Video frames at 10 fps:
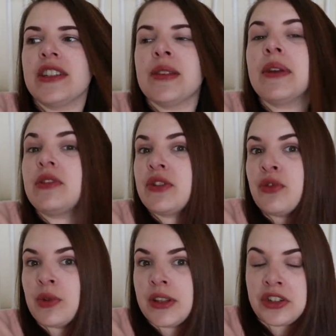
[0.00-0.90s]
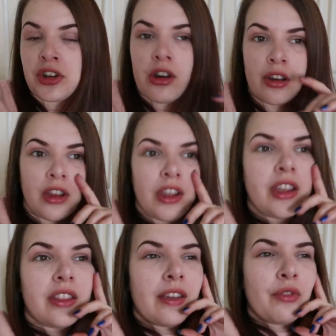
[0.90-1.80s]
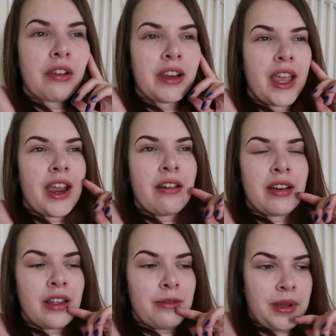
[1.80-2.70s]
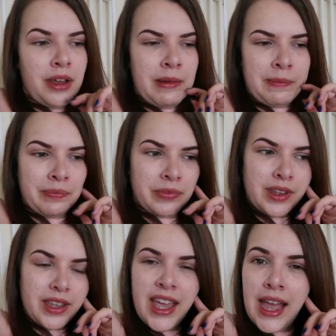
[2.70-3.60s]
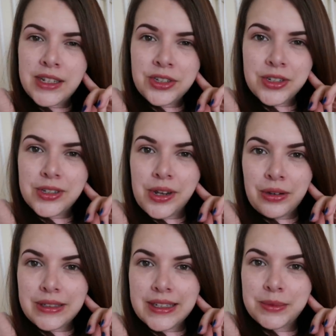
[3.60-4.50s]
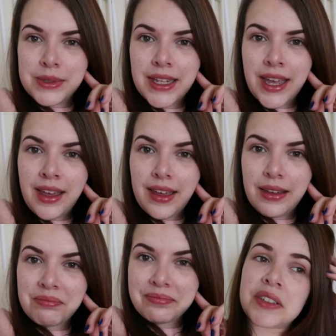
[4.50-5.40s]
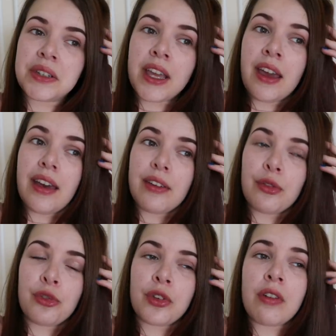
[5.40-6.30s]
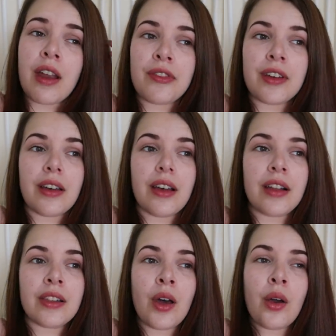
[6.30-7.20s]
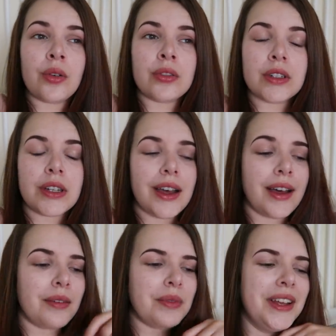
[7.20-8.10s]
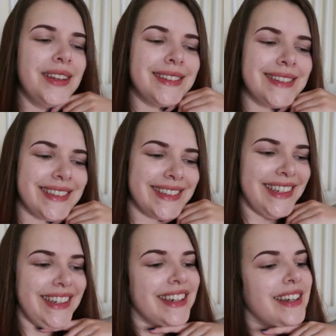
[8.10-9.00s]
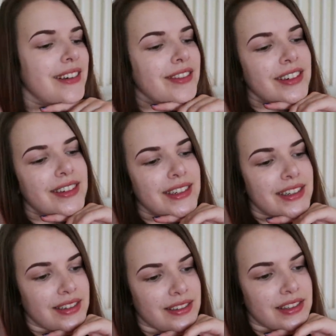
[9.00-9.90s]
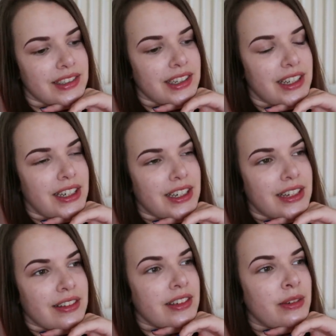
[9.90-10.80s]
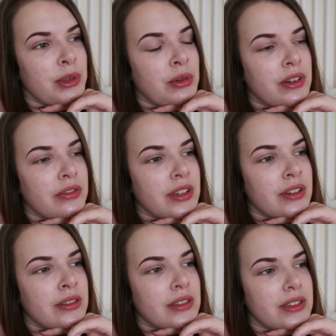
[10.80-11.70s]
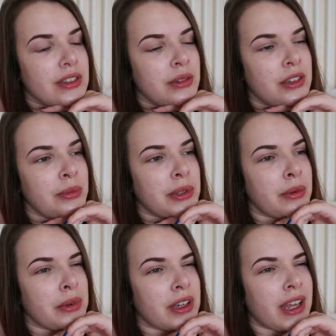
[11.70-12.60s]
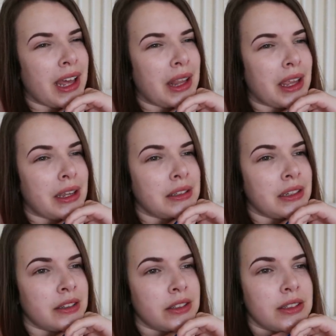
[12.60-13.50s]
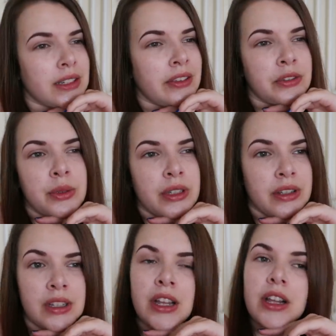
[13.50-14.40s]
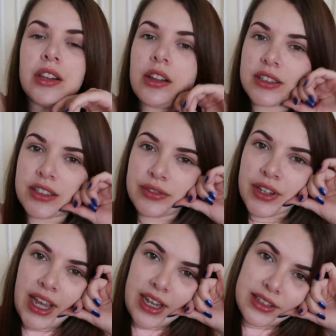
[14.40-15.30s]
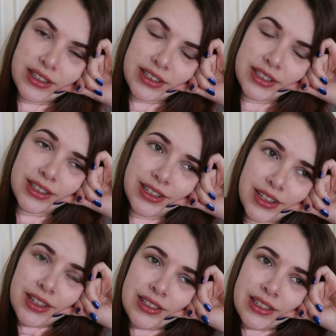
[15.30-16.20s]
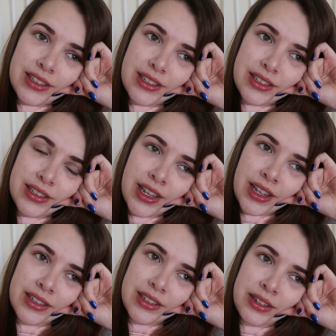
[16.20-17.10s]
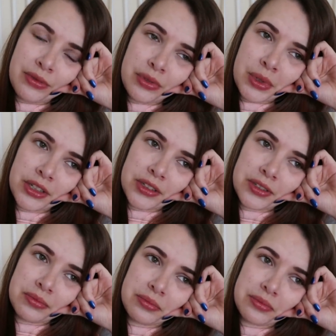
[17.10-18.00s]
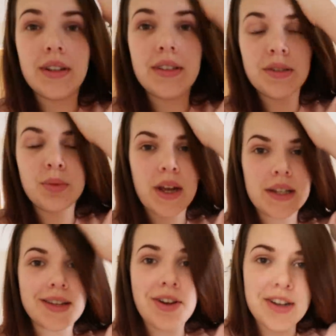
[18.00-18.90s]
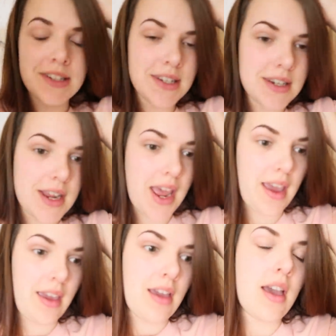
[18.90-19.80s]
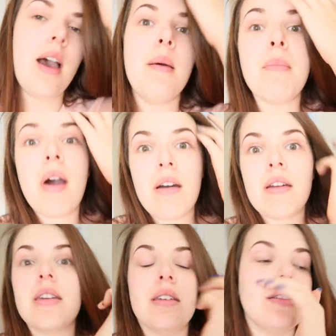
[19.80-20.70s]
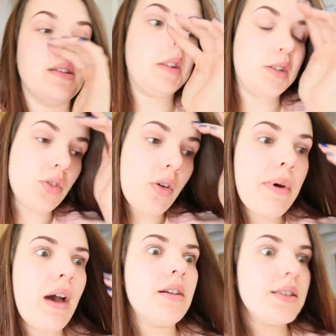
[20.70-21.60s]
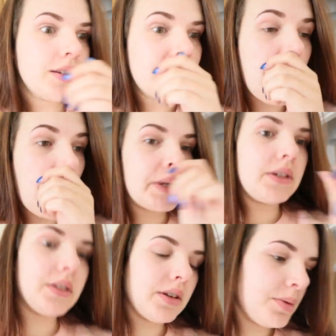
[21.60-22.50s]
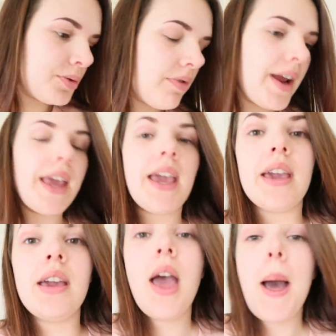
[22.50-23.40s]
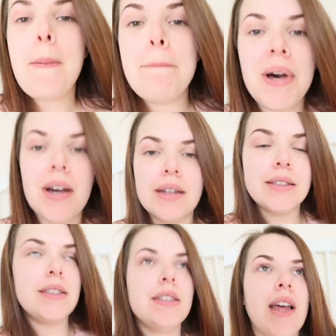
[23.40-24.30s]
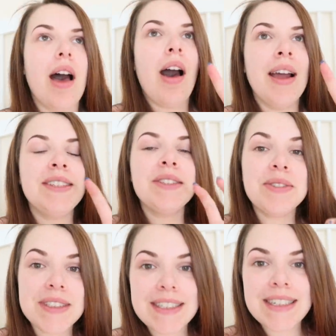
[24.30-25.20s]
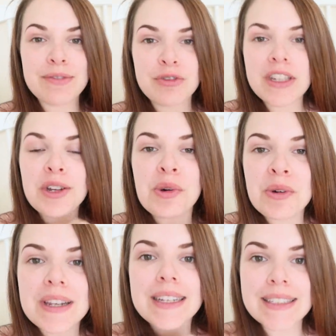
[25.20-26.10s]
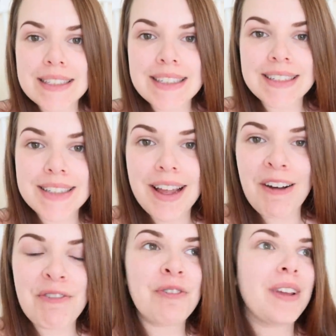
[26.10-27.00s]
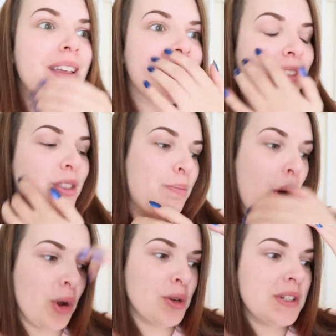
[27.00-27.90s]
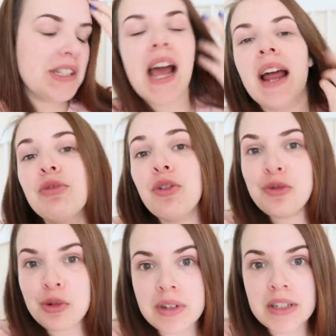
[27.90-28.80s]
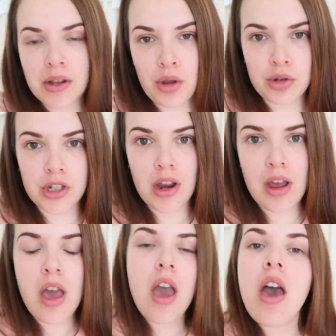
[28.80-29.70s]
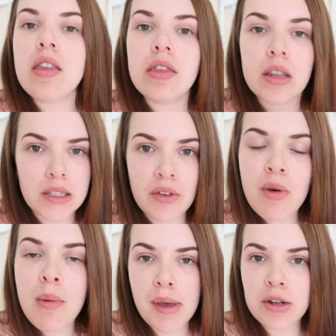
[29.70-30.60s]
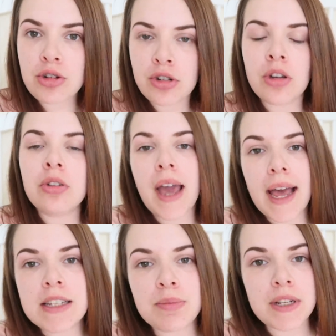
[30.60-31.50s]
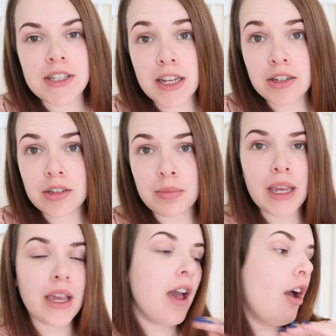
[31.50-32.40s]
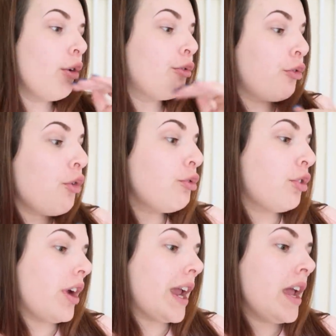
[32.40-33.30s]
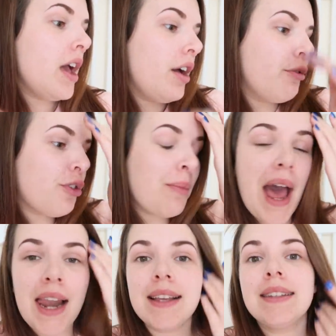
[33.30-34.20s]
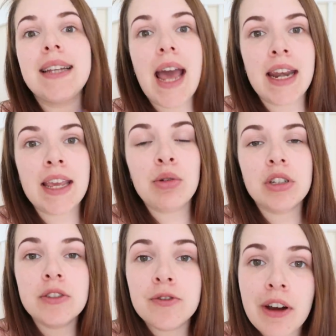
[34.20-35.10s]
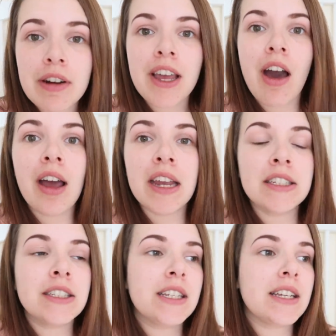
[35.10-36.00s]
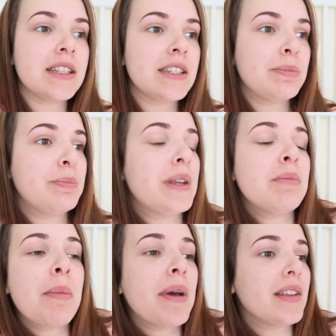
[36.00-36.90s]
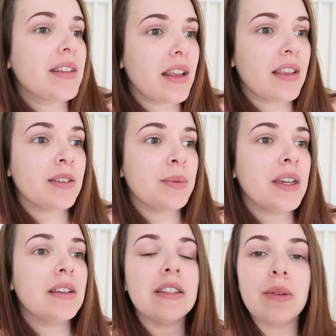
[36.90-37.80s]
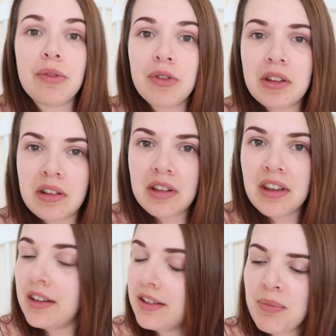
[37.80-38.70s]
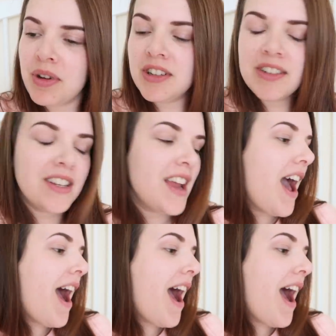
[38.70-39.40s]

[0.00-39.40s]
It's a bit different with a dog. They're very caring, but cats just don't seem to care. So yeah, forever alone. Oh God, I'm gonna be one of those. I'm gonna become a cat lady that just lives with lots of cats. This is sad information. I swear to God, today, my doorbell has not stopped ringing, but I just received the coolest stuff in the post, and for full disclosure, the stuff I'm about to show you has been sent to me for free from Alex and Annie, which is very kind. It's been my birthday this week, so I feel spoilt.